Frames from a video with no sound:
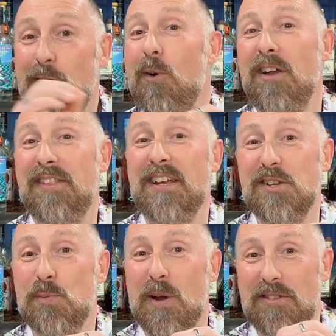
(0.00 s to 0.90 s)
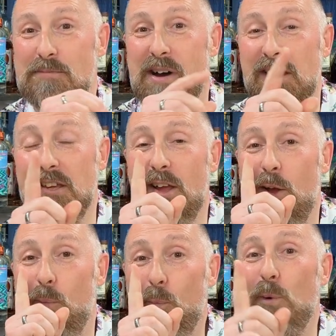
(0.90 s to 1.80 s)
Do I think it's worth the money?
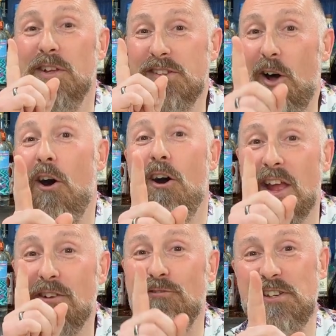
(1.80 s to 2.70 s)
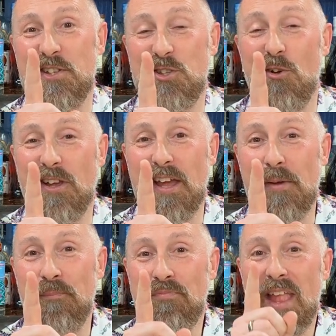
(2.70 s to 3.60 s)
Would I restock
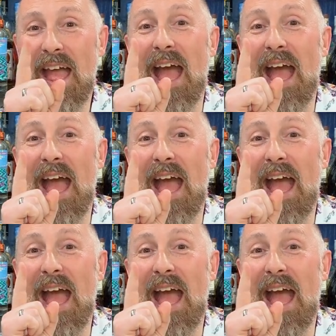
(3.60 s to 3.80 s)
it?